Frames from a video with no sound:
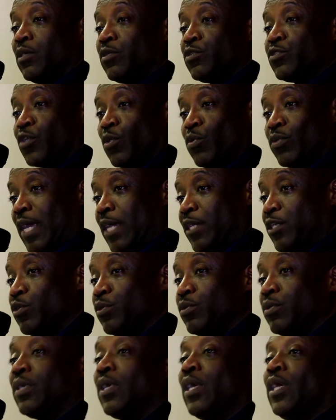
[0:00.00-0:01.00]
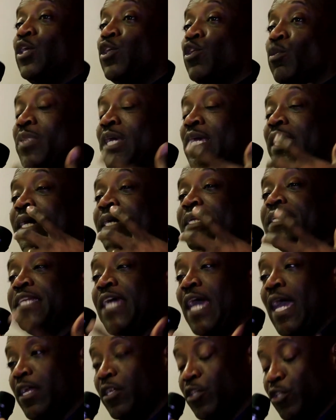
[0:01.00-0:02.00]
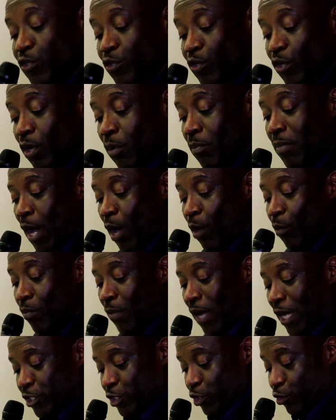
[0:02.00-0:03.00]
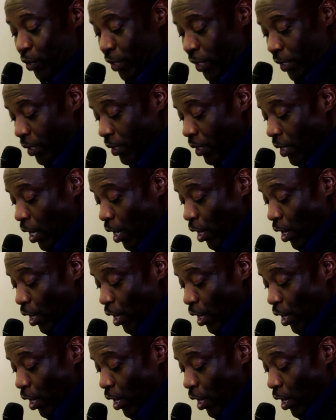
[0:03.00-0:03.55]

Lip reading: So that you're being intentional about measuring